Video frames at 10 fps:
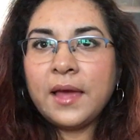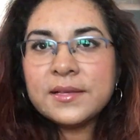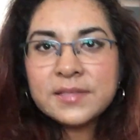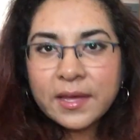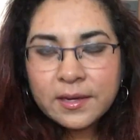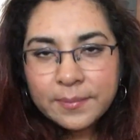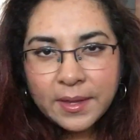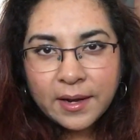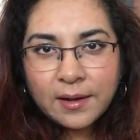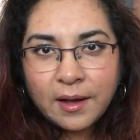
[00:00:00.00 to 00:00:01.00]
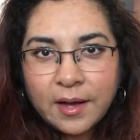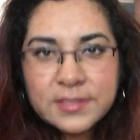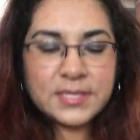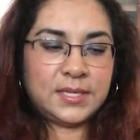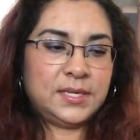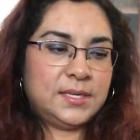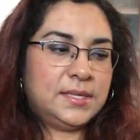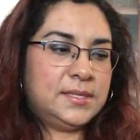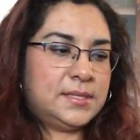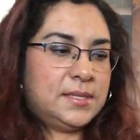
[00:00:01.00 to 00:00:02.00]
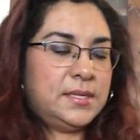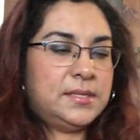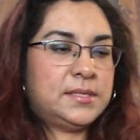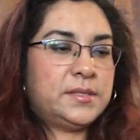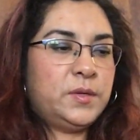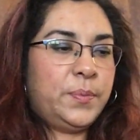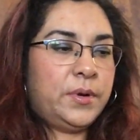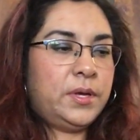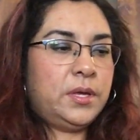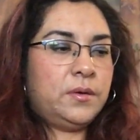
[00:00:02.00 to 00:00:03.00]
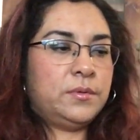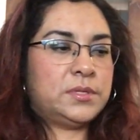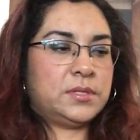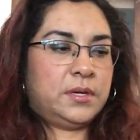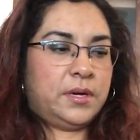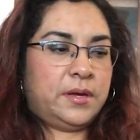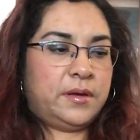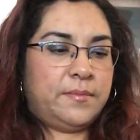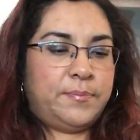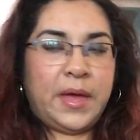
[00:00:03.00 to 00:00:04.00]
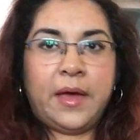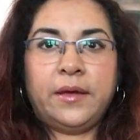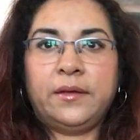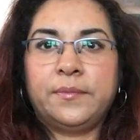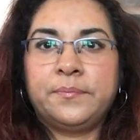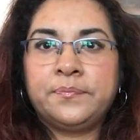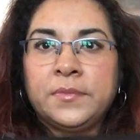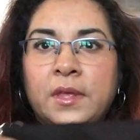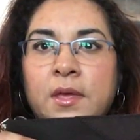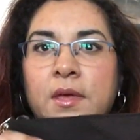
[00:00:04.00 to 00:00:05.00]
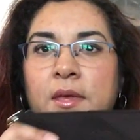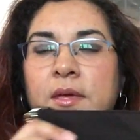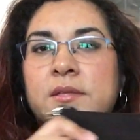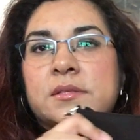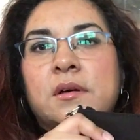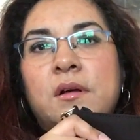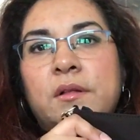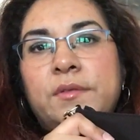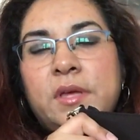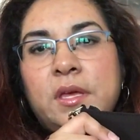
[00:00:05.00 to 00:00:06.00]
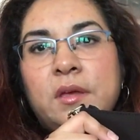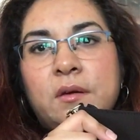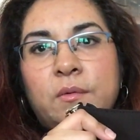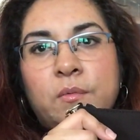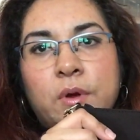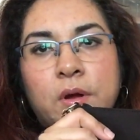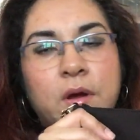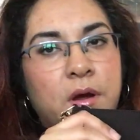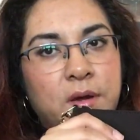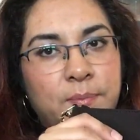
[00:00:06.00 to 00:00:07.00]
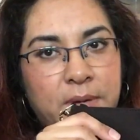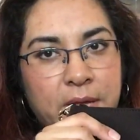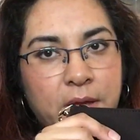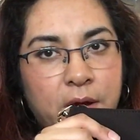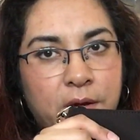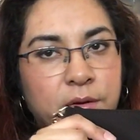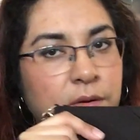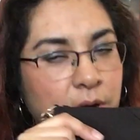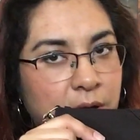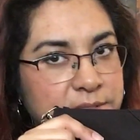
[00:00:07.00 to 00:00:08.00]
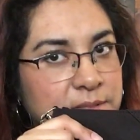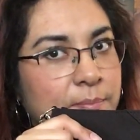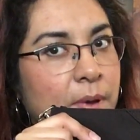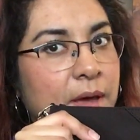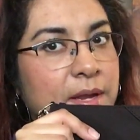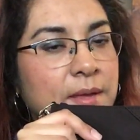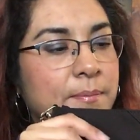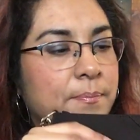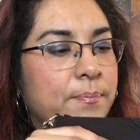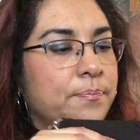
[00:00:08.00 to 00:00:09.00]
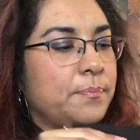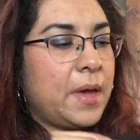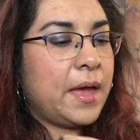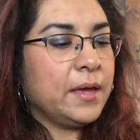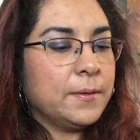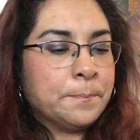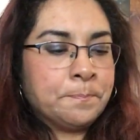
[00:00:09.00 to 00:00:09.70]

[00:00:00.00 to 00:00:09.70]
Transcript: last item that I got is this super cute uh, bag. It's called the Work Hard, Play Hard Crossbody Bag.